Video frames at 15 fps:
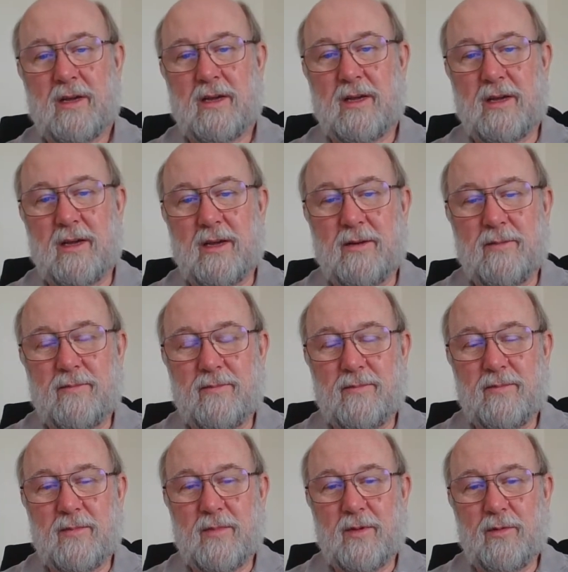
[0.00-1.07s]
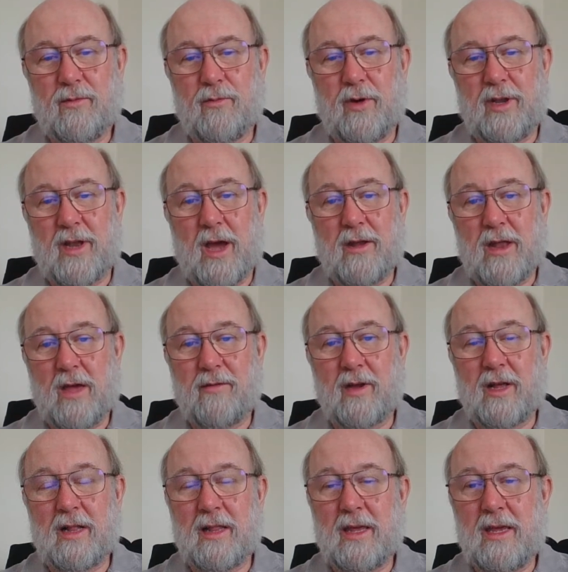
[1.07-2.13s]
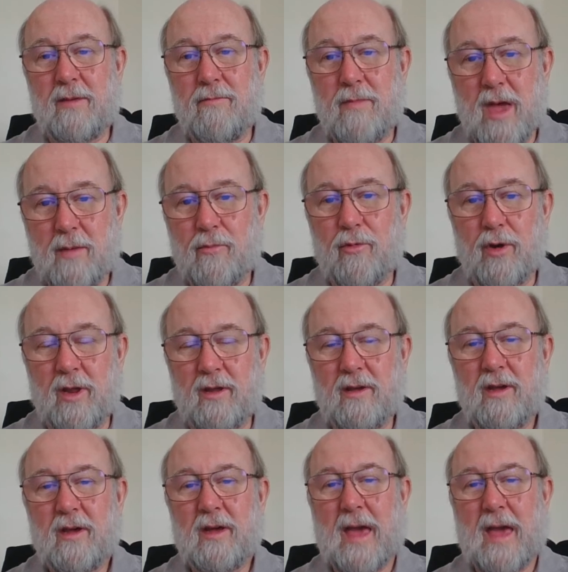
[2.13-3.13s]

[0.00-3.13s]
and we don't have a clear memory,